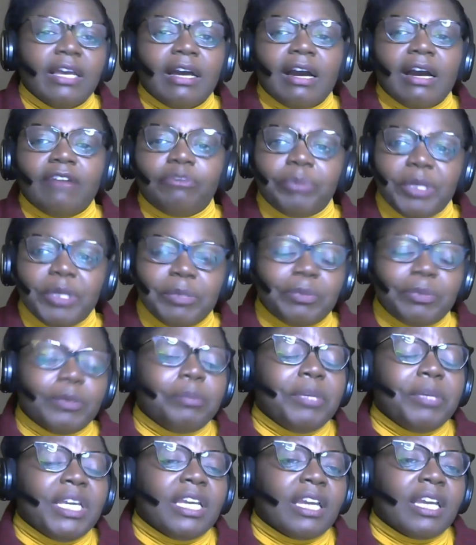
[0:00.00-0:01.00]
of people
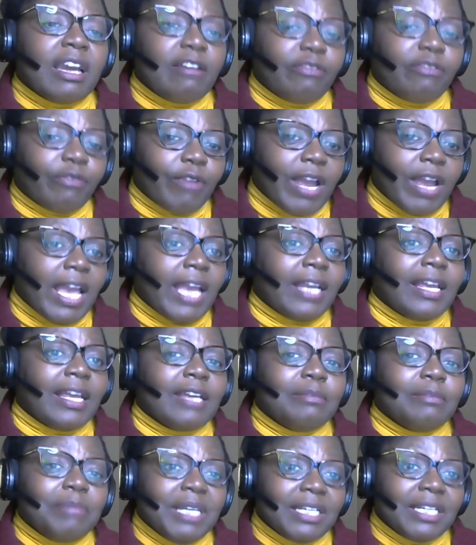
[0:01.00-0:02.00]
being afraid
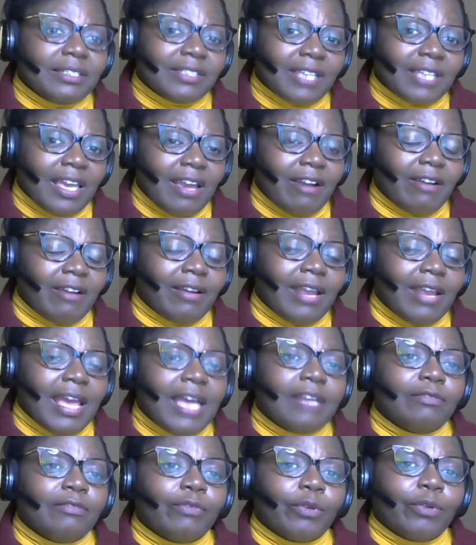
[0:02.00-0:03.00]
and being scared,
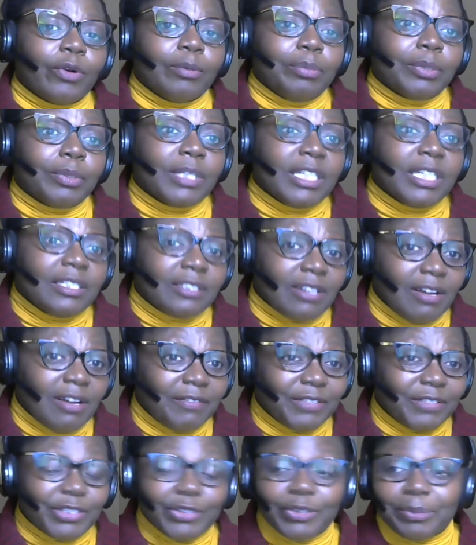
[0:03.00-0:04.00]
and for police
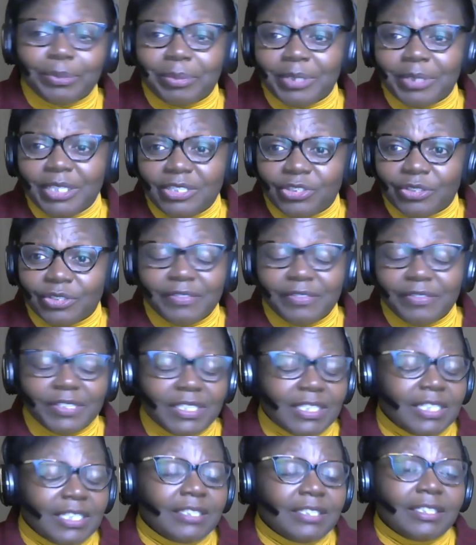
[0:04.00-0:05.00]
officers, police
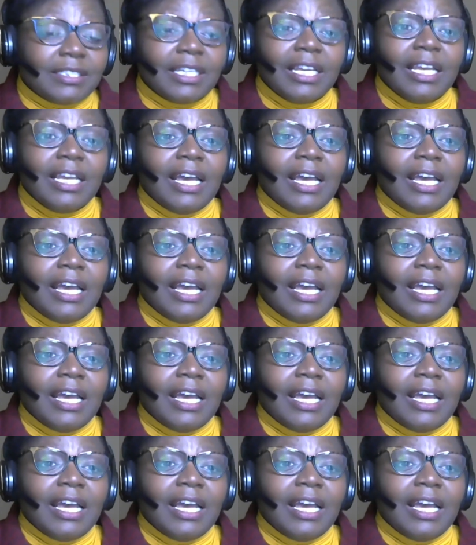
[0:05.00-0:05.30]
services,